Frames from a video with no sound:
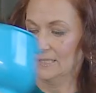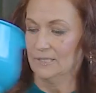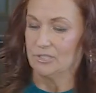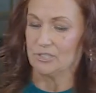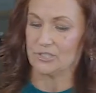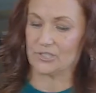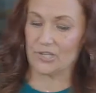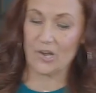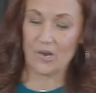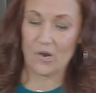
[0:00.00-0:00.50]

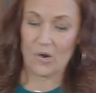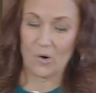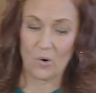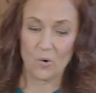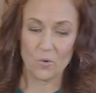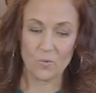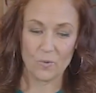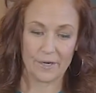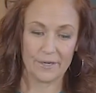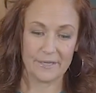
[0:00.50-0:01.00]

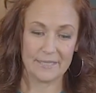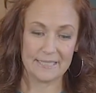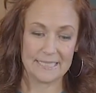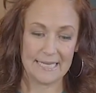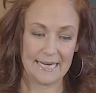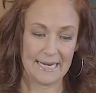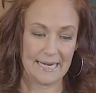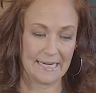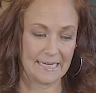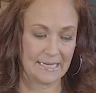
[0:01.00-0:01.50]
So we're gonna
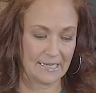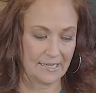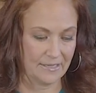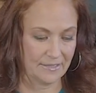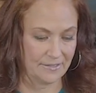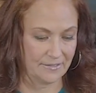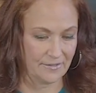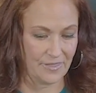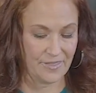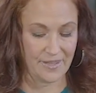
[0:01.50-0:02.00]
take
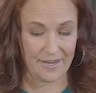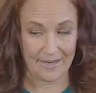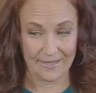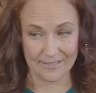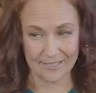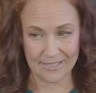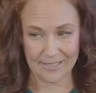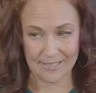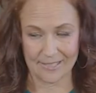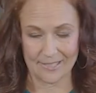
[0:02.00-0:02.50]

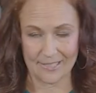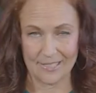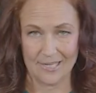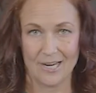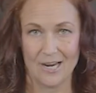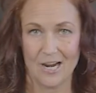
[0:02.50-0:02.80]
this